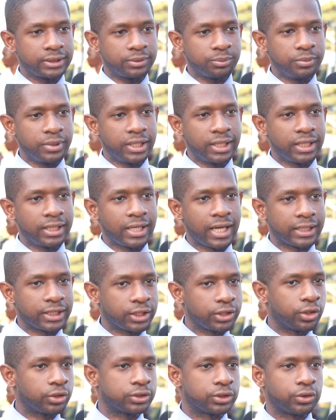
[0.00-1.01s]
meaning that
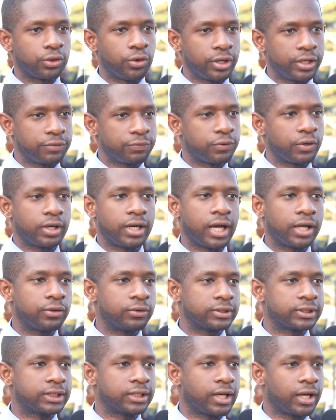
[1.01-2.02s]
it doesn't go any further, I
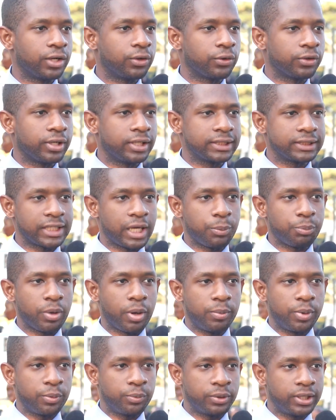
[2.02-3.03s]
don't really see a
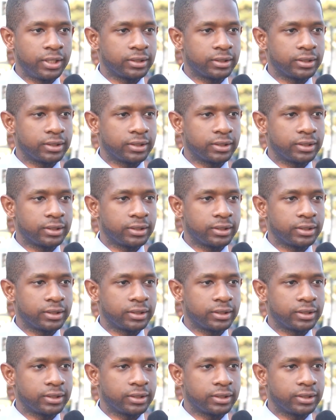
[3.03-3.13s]
problem with